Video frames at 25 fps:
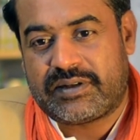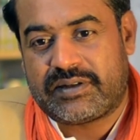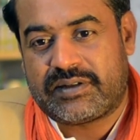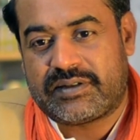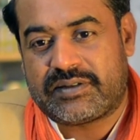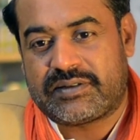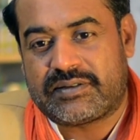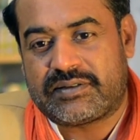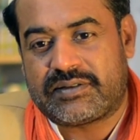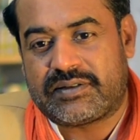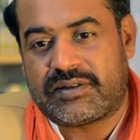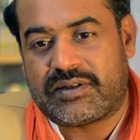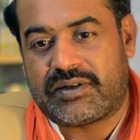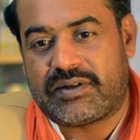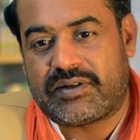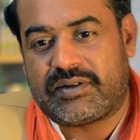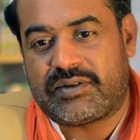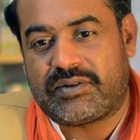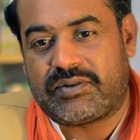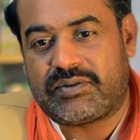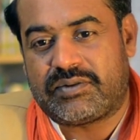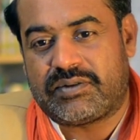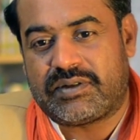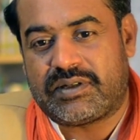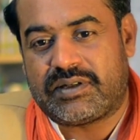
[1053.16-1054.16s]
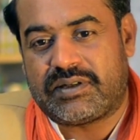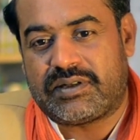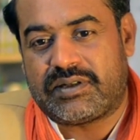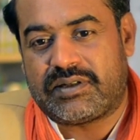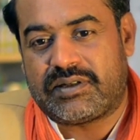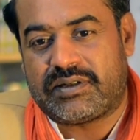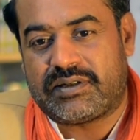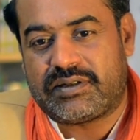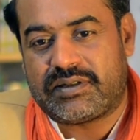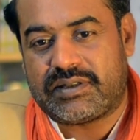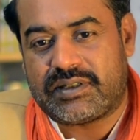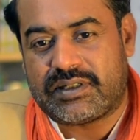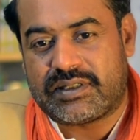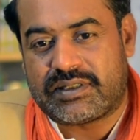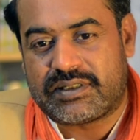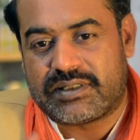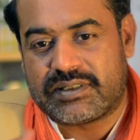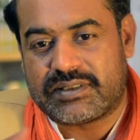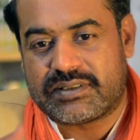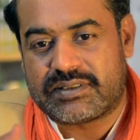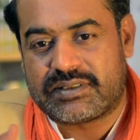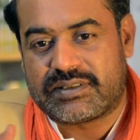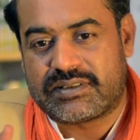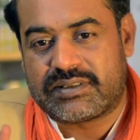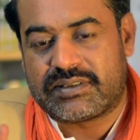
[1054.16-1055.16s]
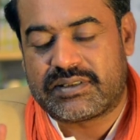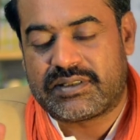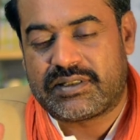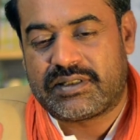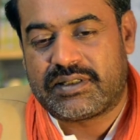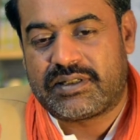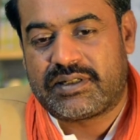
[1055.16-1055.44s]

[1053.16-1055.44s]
So it is